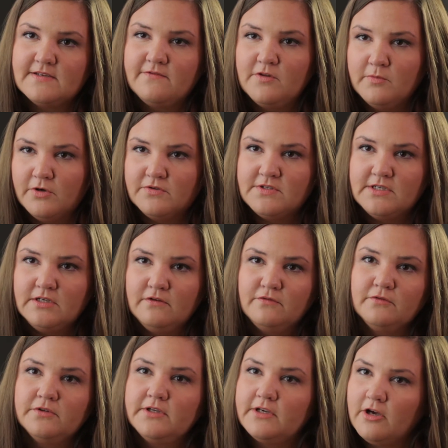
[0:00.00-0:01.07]
of the motif
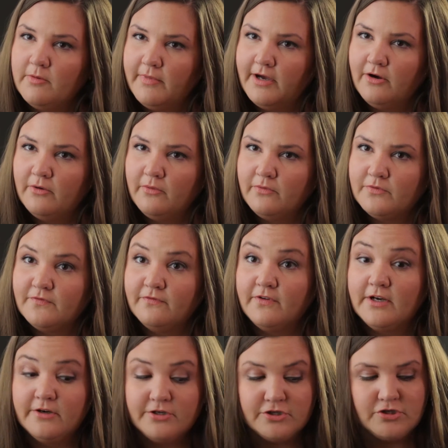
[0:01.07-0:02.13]
really come out
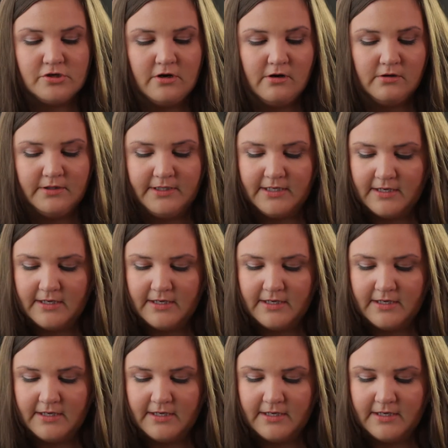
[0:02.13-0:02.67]
very strongly,